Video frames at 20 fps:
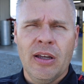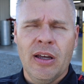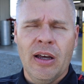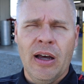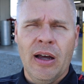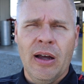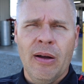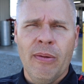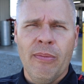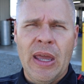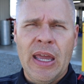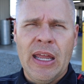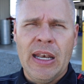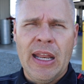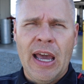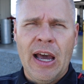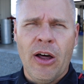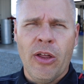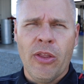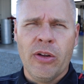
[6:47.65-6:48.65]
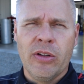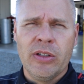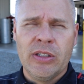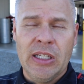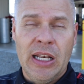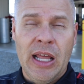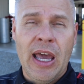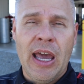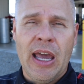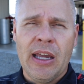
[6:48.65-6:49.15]
And now that
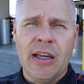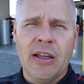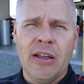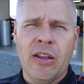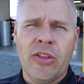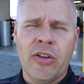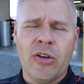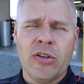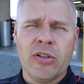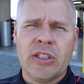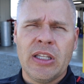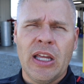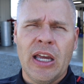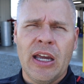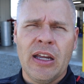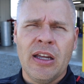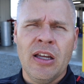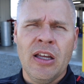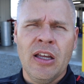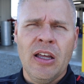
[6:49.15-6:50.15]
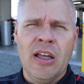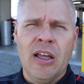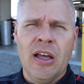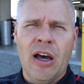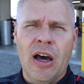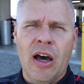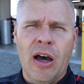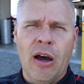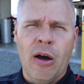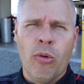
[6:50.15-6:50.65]
today, Thursday,
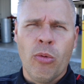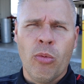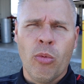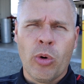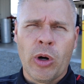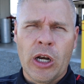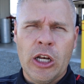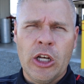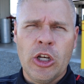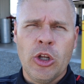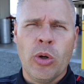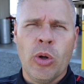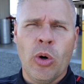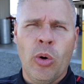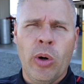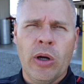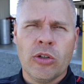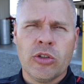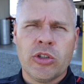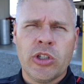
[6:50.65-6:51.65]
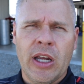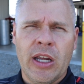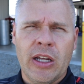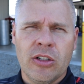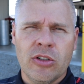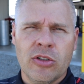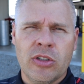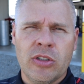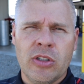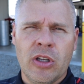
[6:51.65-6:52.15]
we're going to do an oil
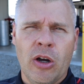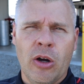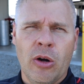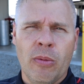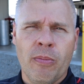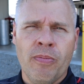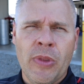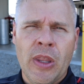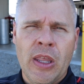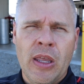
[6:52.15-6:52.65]
change. So